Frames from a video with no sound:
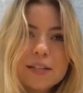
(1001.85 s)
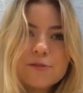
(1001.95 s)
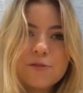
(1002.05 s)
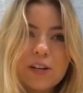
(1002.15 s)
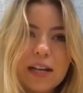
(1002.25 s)
It's
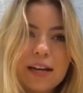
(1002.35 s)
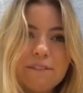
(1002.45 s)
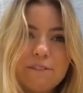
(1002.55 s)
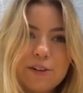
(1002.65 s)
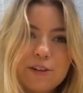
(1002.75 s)
free
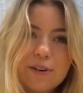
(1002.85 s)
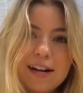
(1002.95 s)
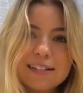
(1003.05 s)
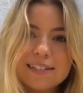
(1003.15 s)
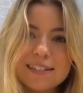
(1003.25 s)
for you
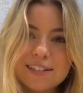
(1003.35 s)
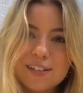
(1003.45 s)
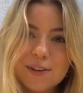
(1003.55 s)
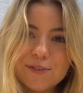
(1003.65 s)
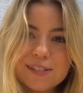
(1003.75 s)
guys
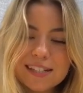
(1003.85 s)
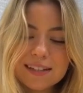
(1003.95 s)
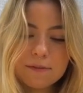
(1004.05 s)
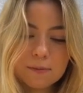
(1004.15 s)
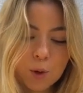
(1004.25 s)
to use to
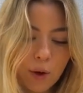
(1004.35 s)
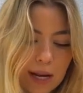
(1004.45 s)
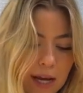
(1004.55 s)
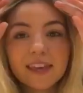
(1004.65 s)
save some coin.